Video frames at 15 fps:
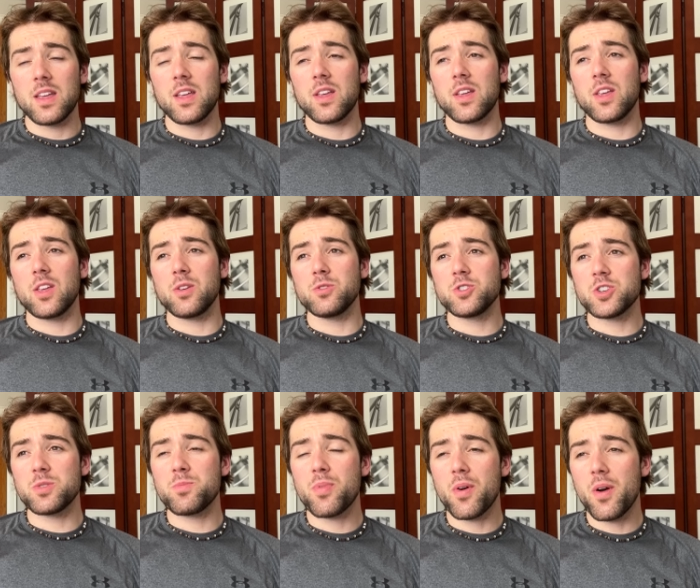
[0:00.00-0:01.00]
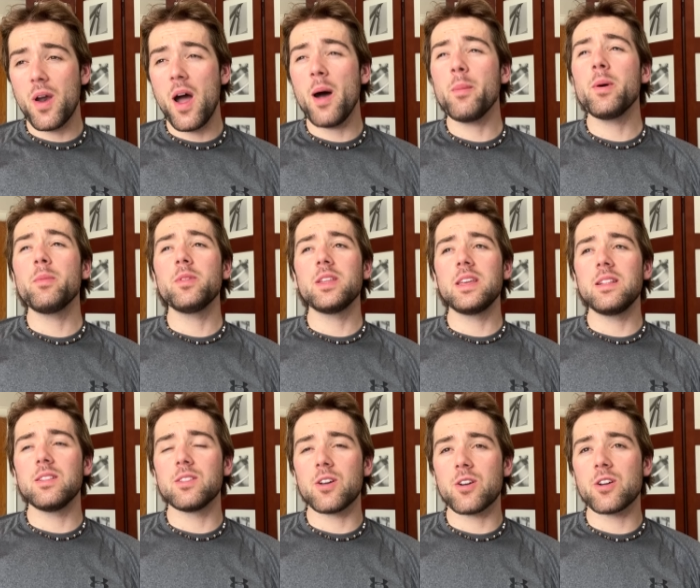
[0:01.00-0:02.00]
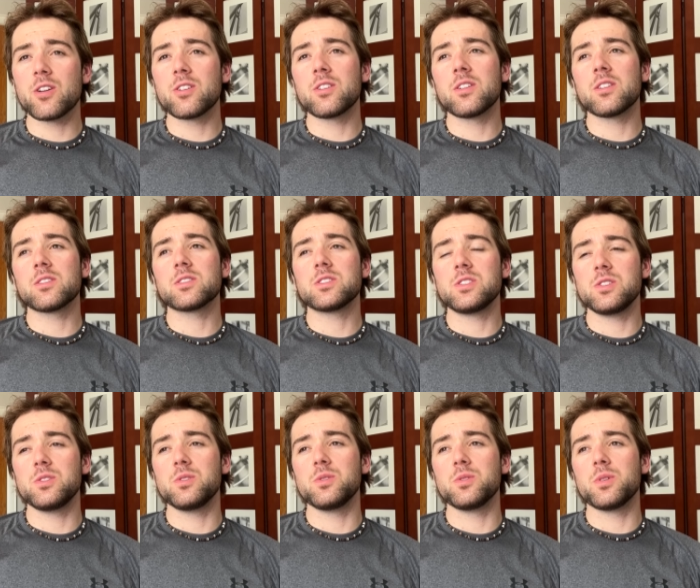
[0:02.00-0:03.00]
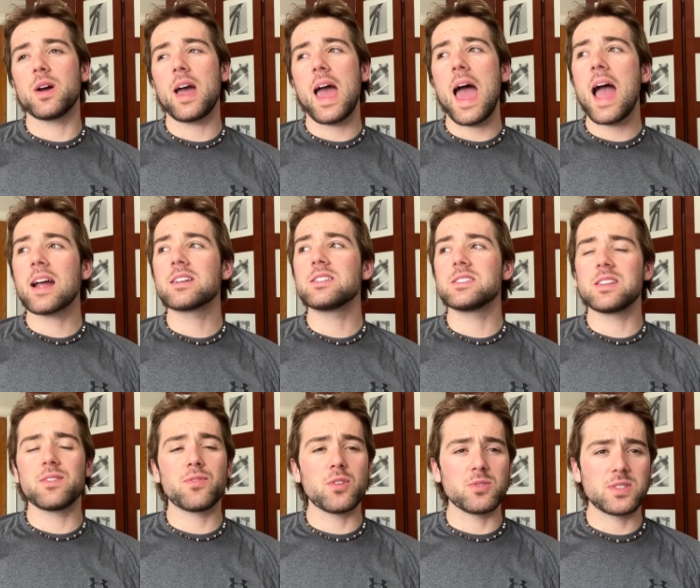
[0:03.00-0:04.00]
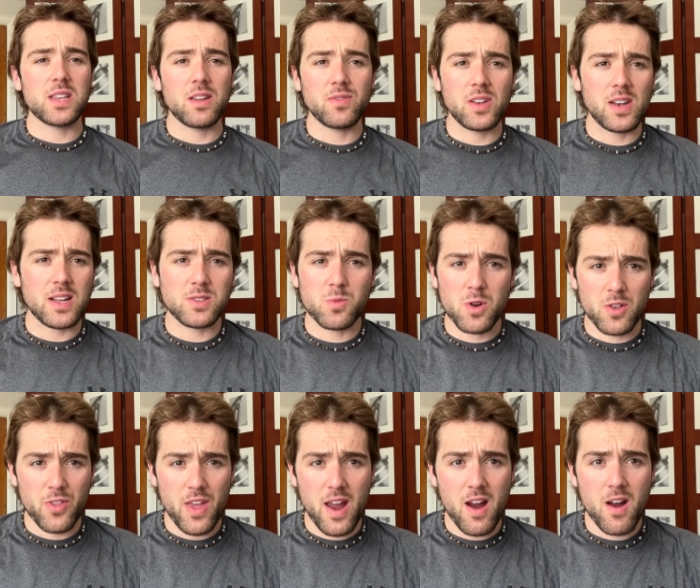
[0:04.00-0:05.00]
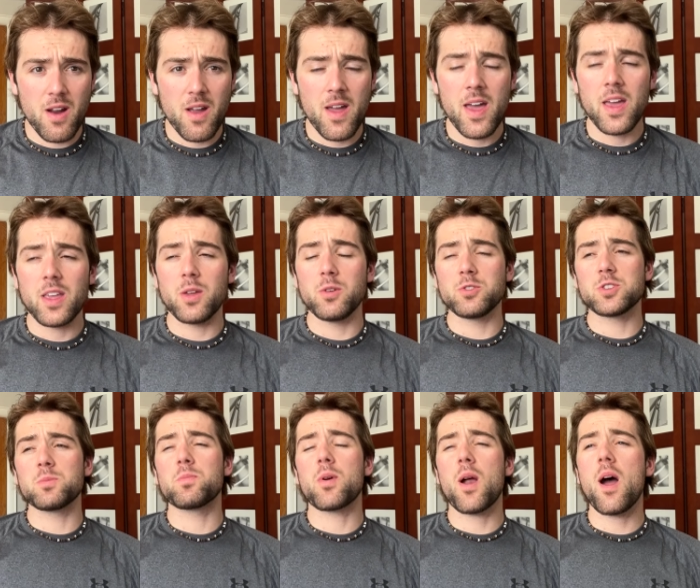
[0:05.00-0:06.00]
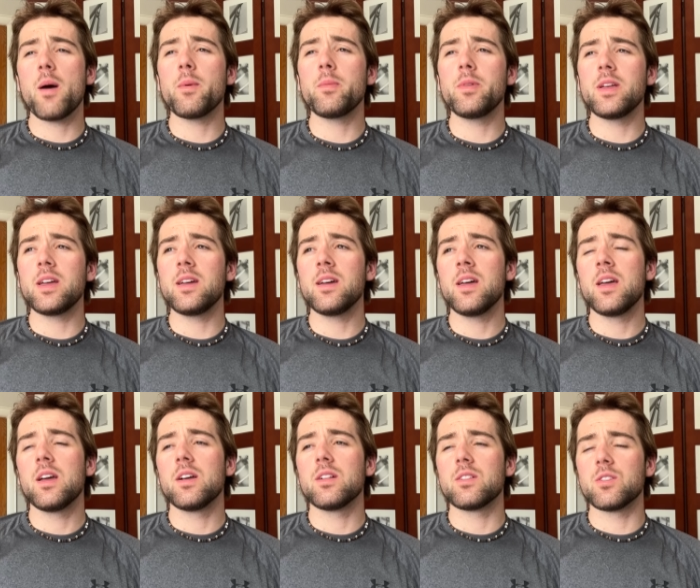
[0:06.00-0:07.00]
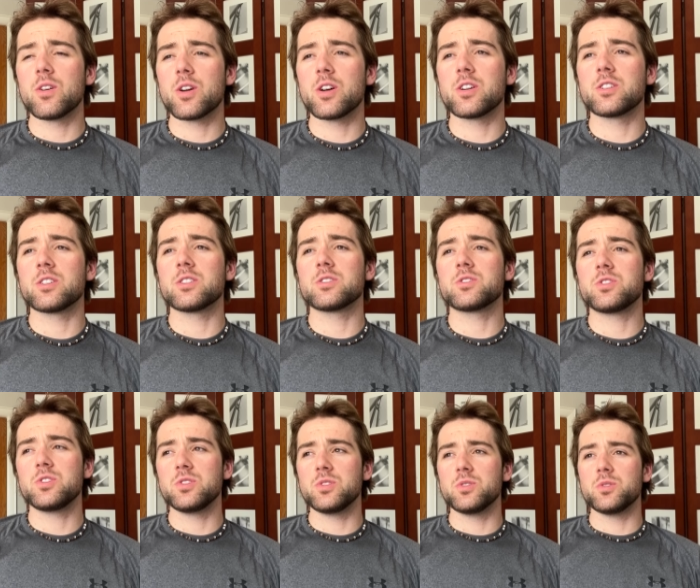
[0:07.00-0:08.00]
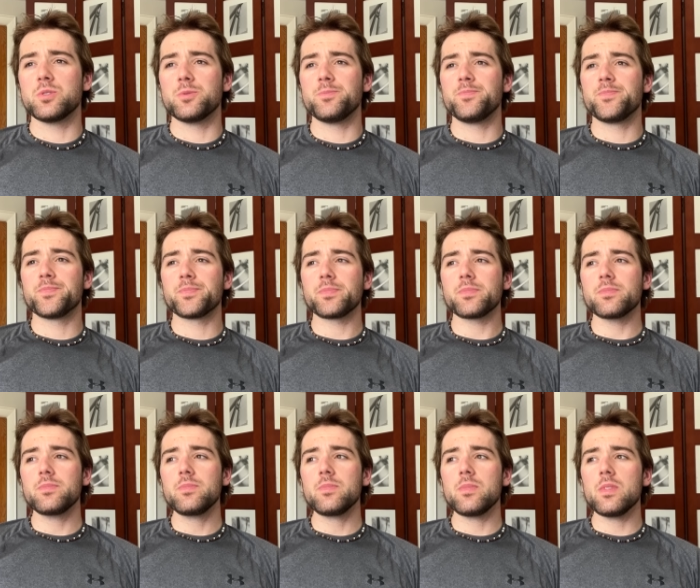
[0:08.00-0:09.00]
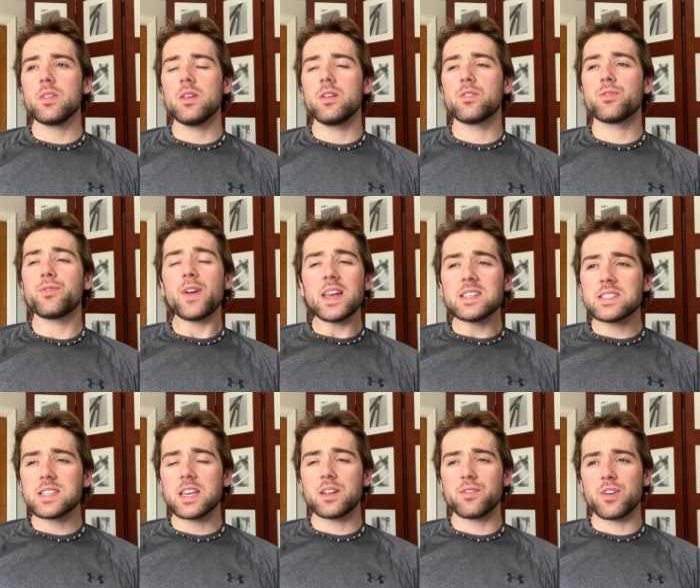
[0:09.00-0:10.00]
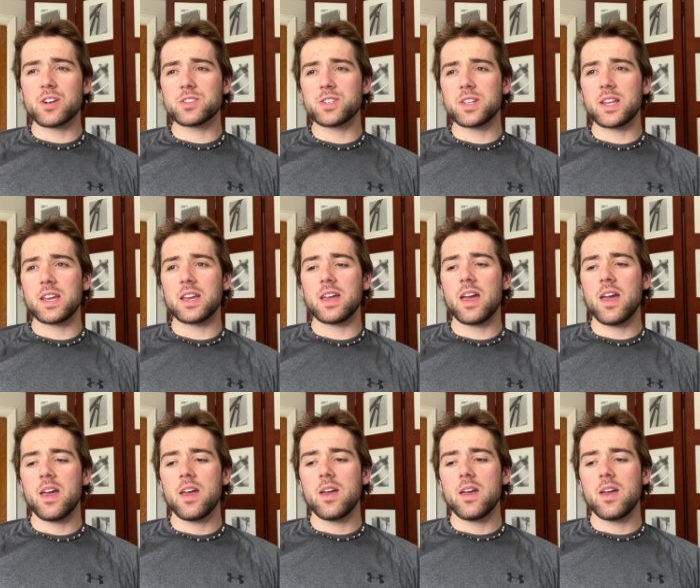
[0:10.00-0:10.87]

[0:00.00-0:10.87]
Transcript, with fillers: you should probably learn to act as if those safety nets weren't there you should probably learn to face the adversity